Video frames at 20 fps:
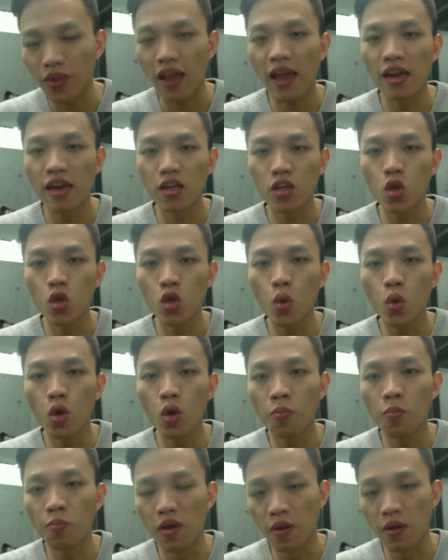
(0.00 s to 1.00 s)
and you
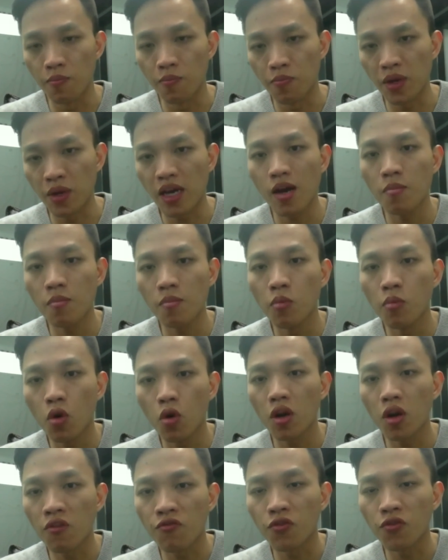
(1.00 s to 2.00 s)
will become
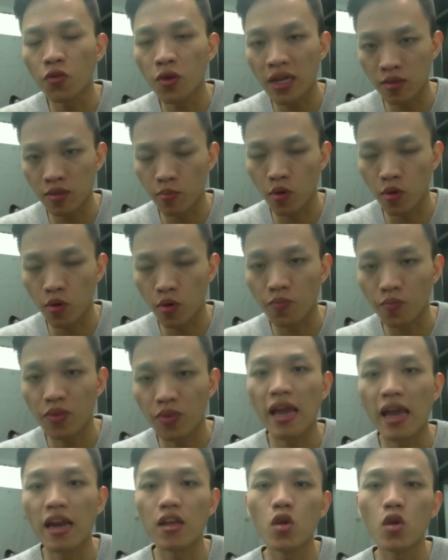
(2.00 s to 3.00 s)
more influenceable,
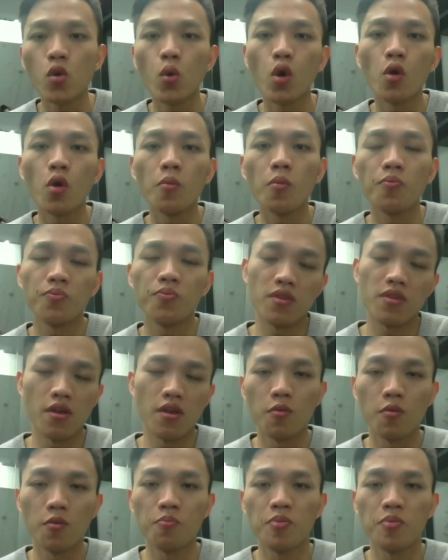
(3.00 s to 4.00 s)
and you will
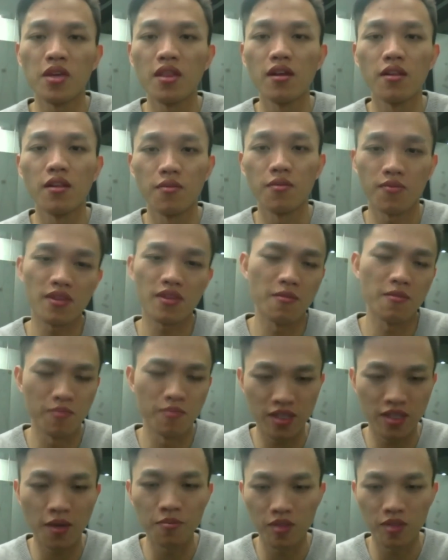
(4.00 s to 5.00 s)
be the
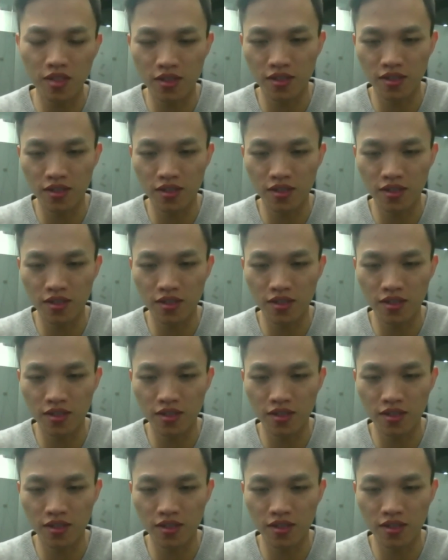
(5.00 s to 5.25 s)
some